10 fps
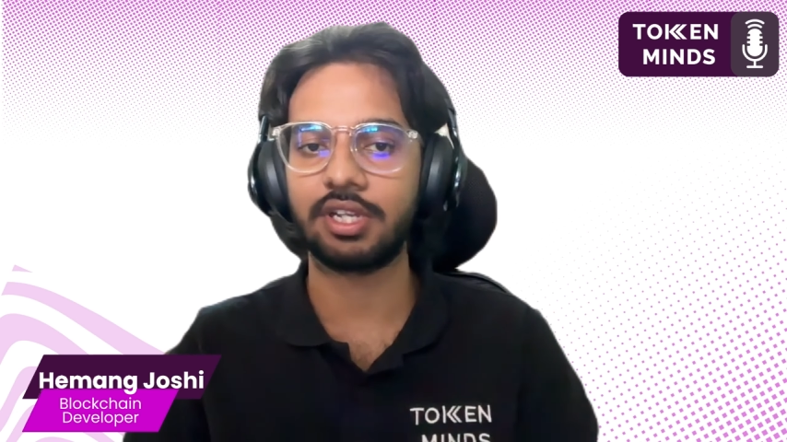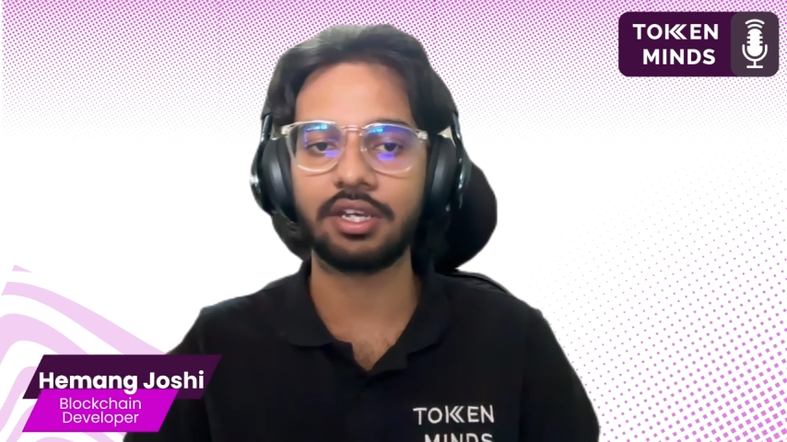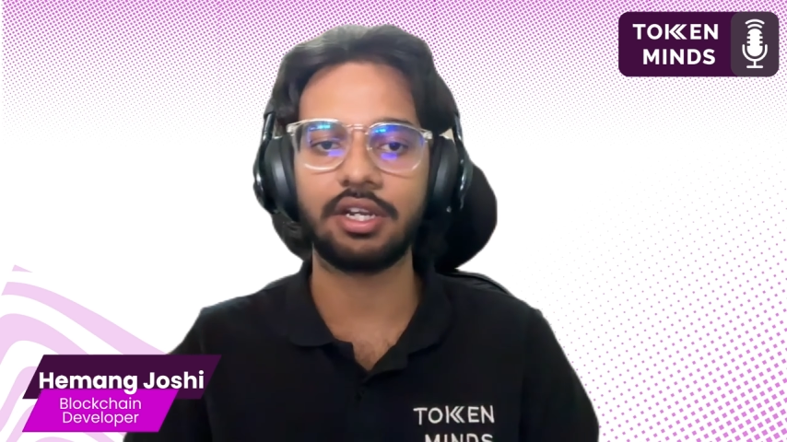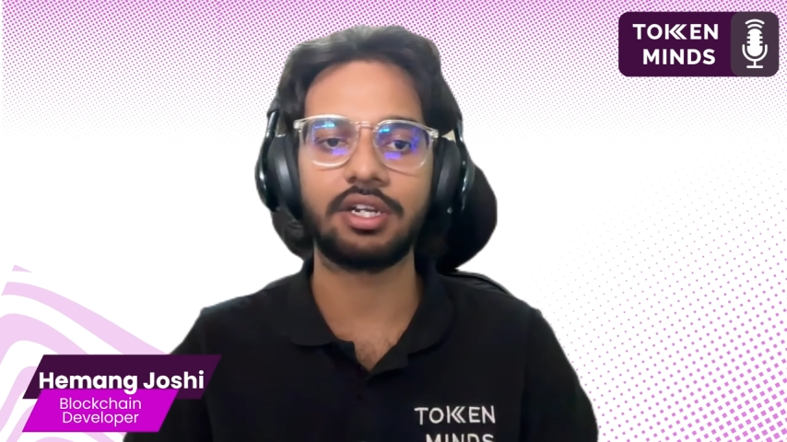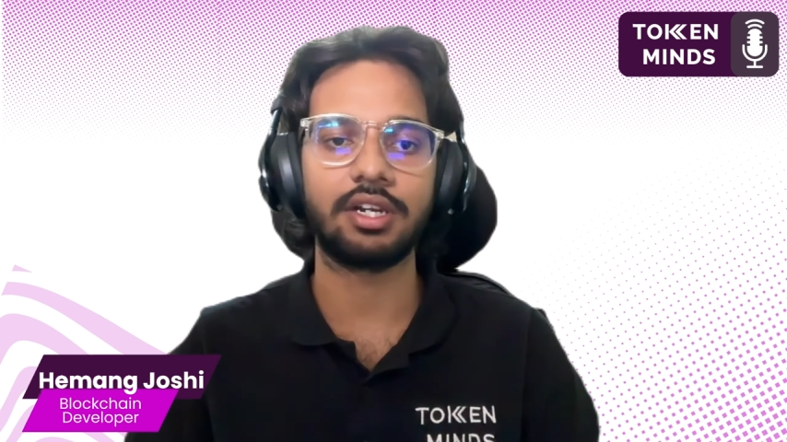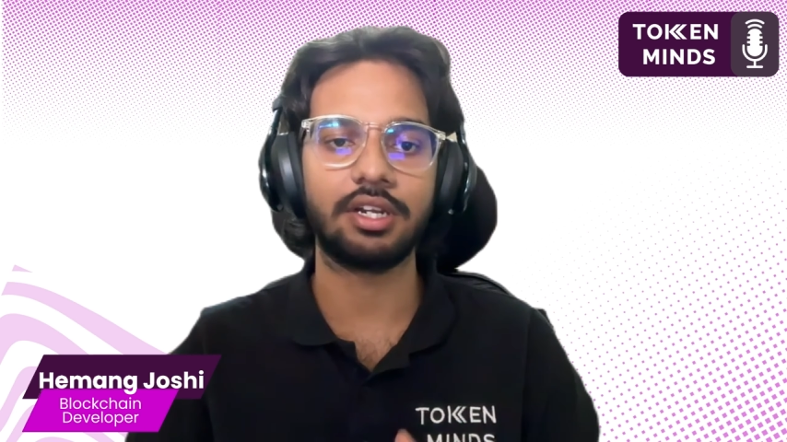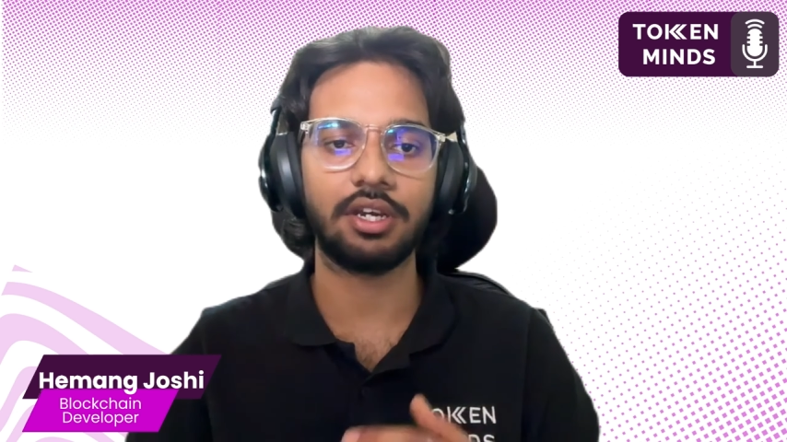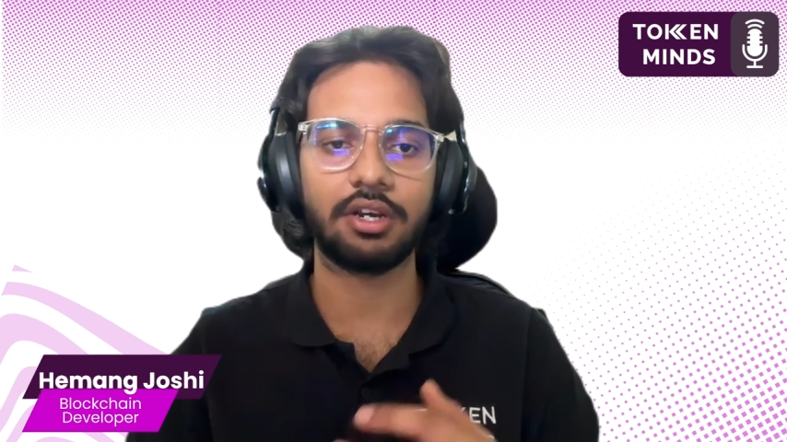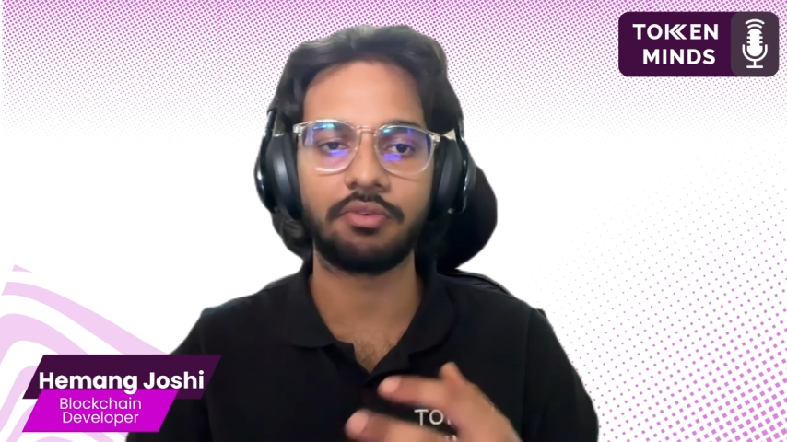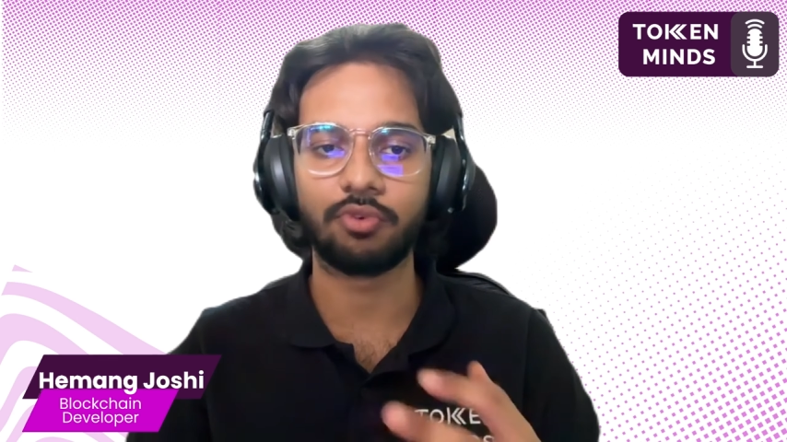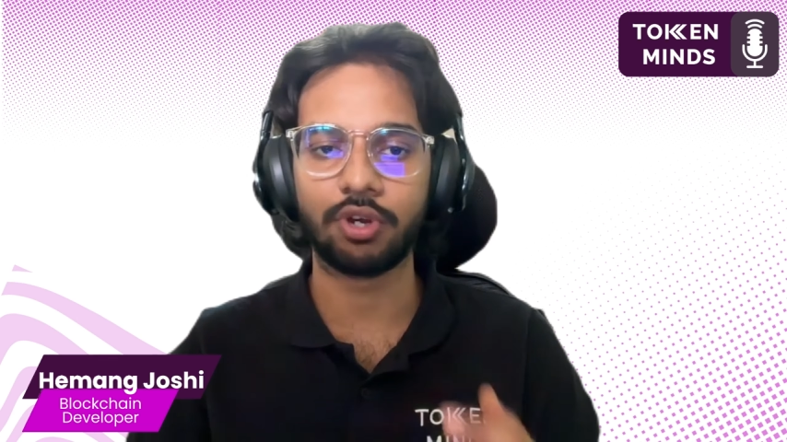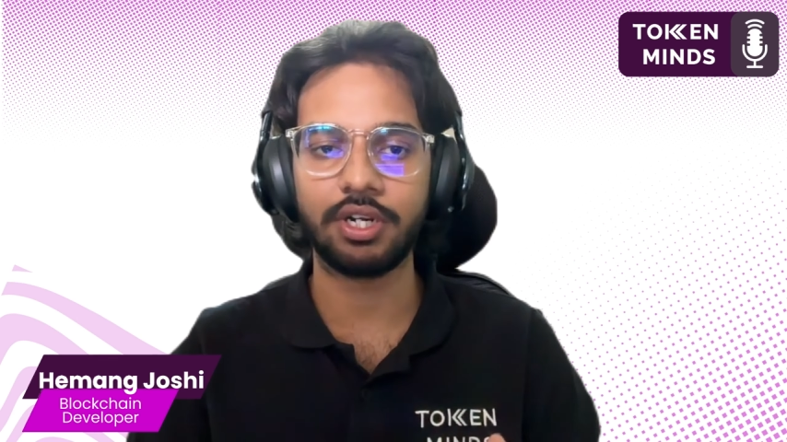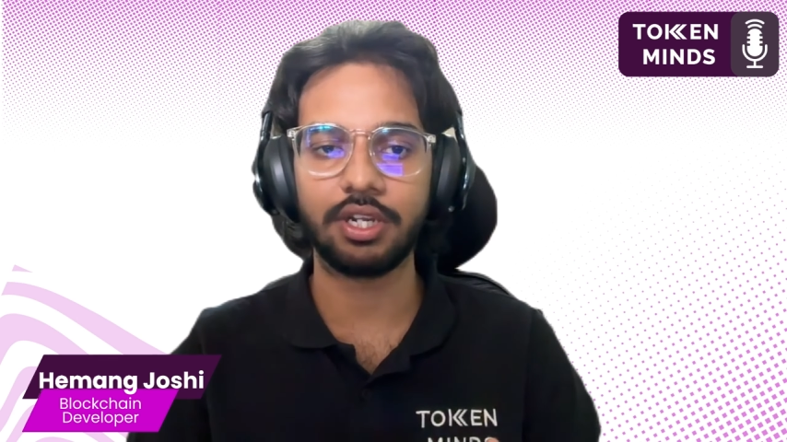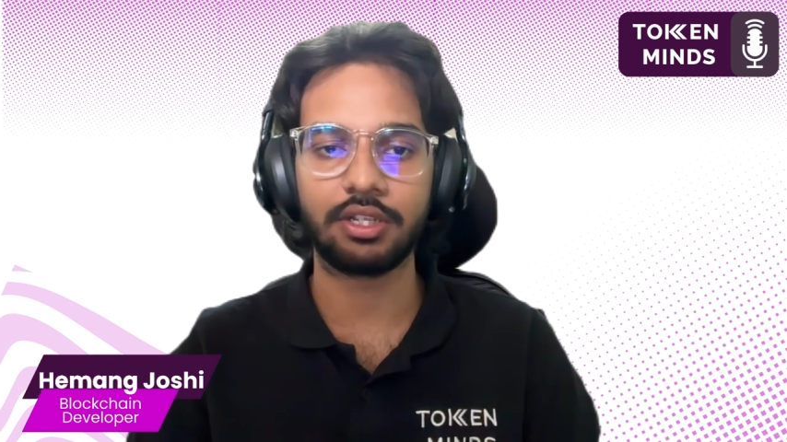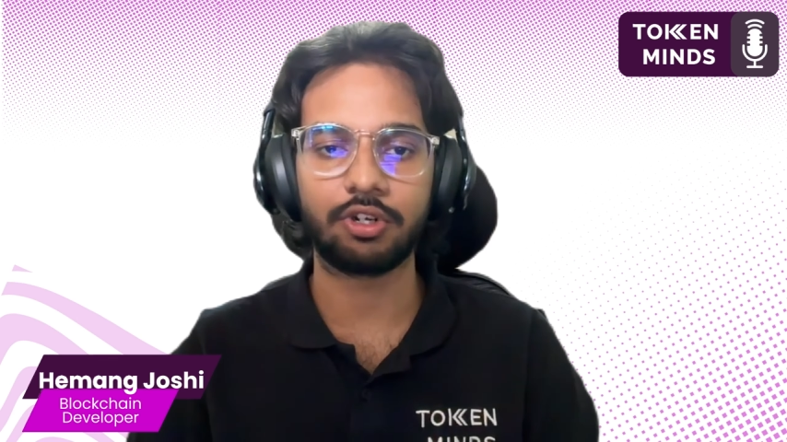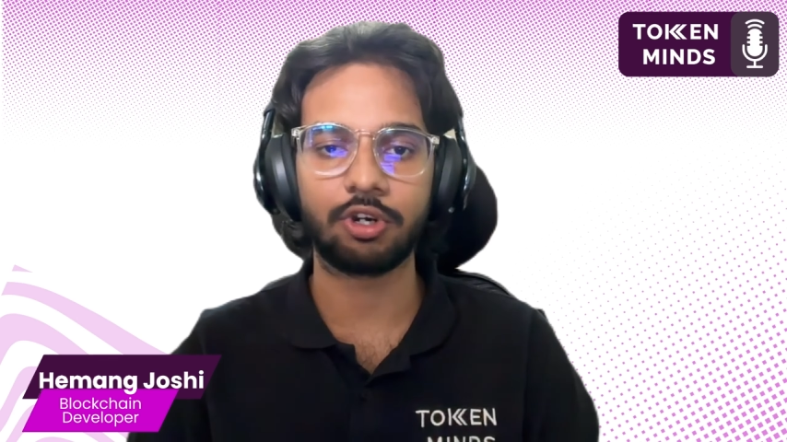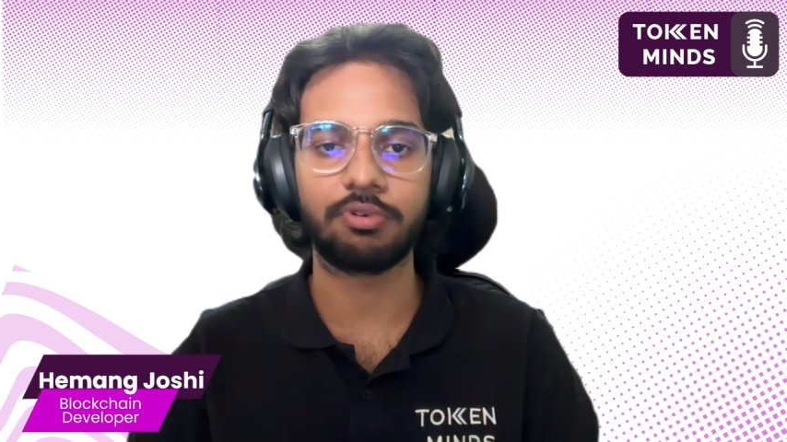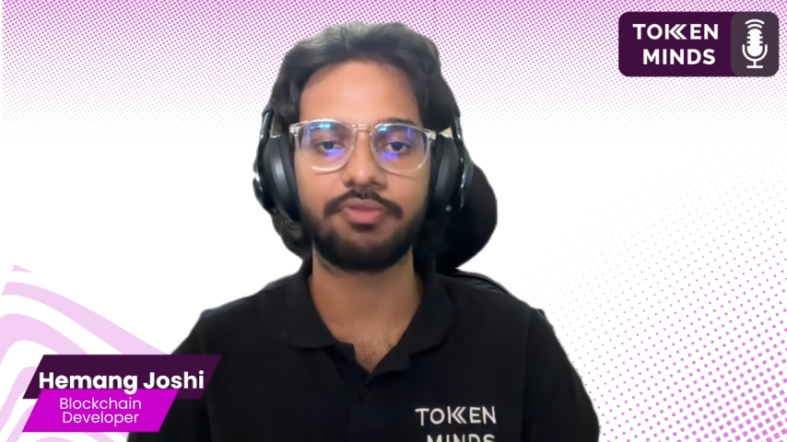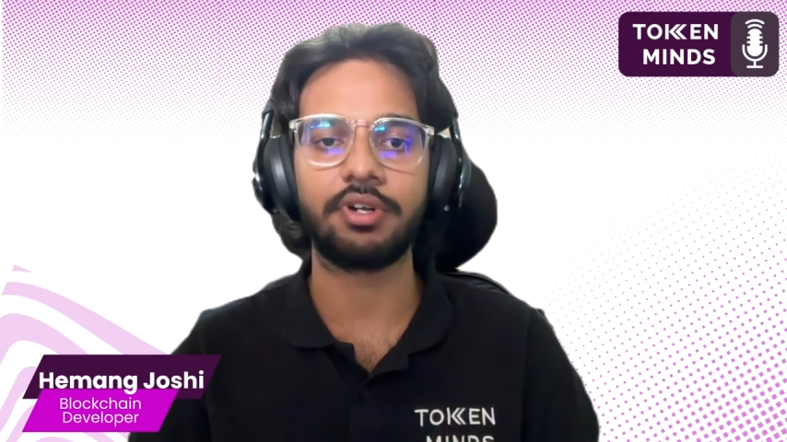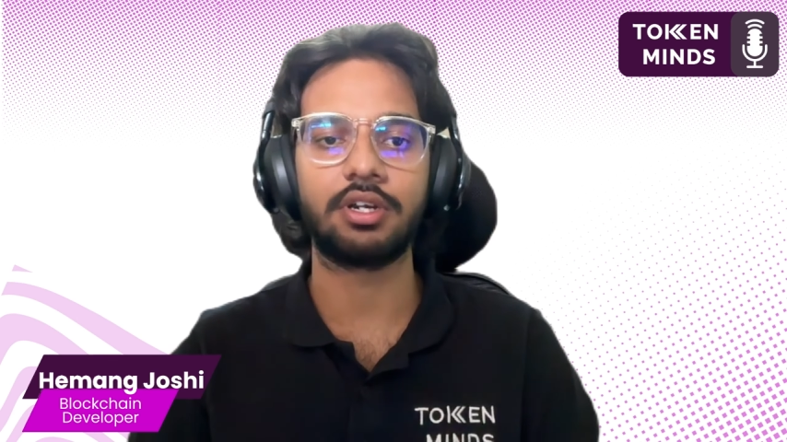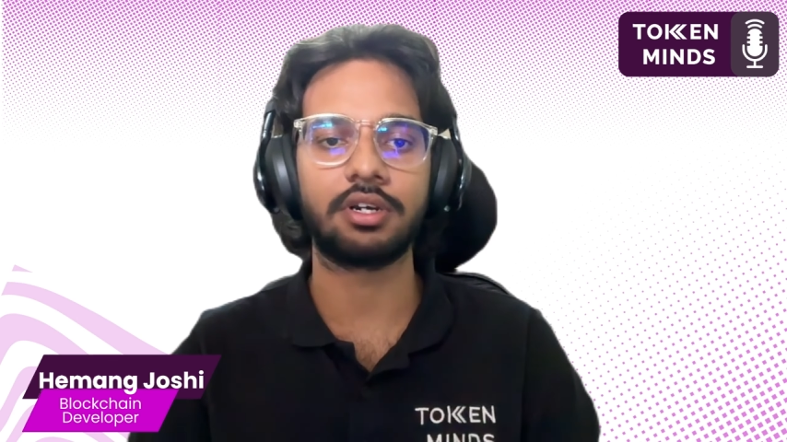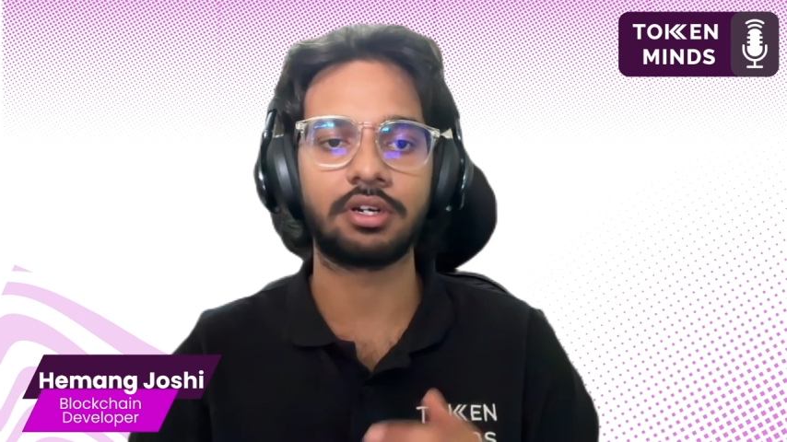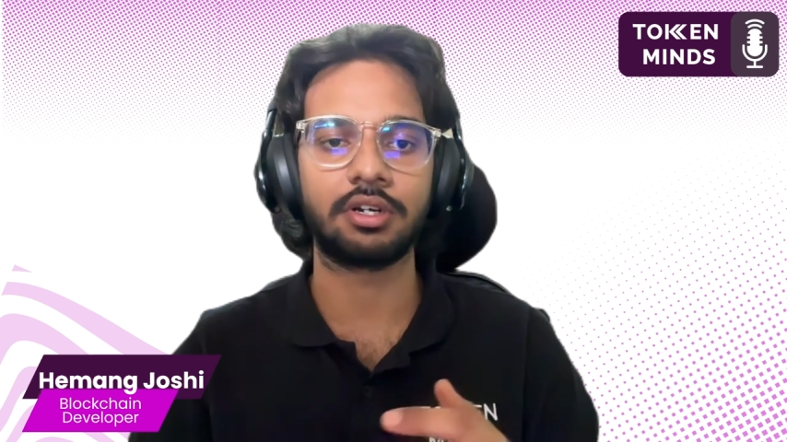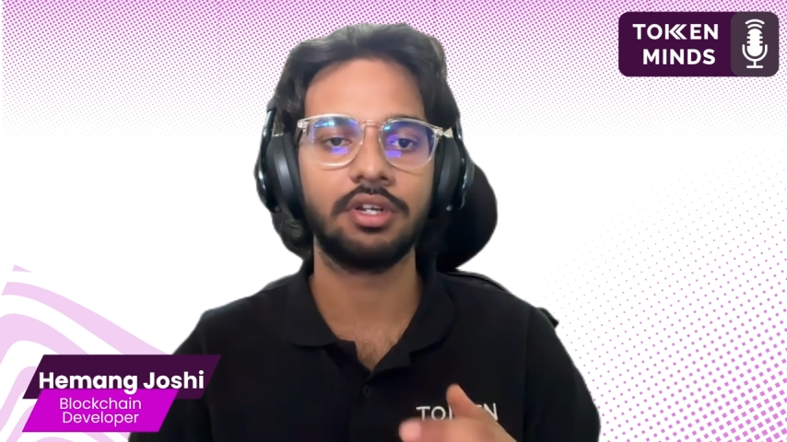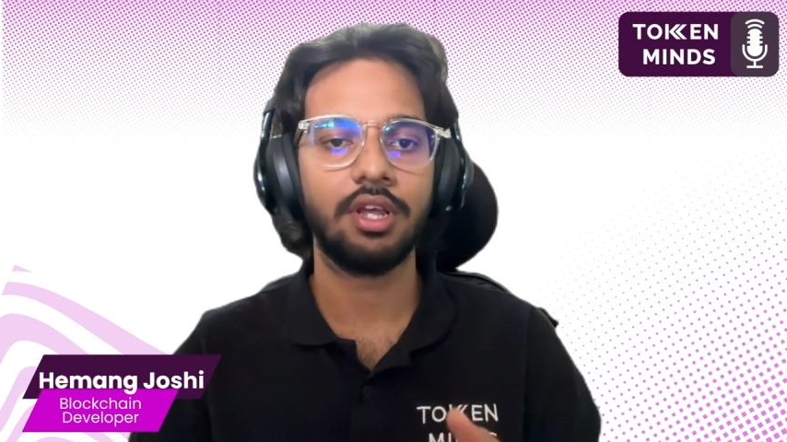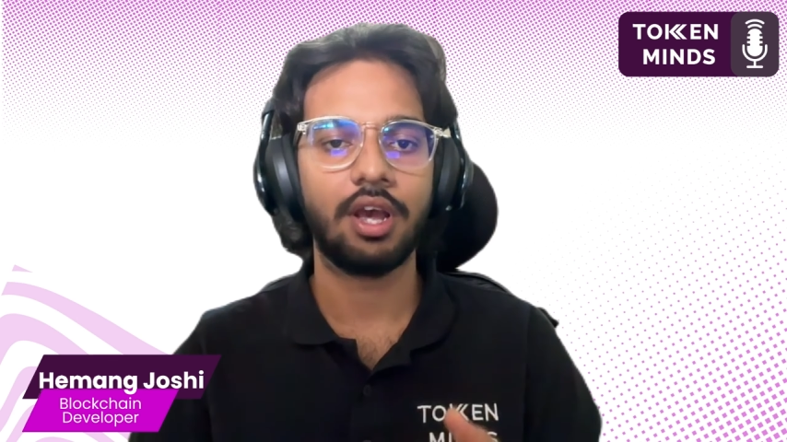like integrating a wallet in the top of it, a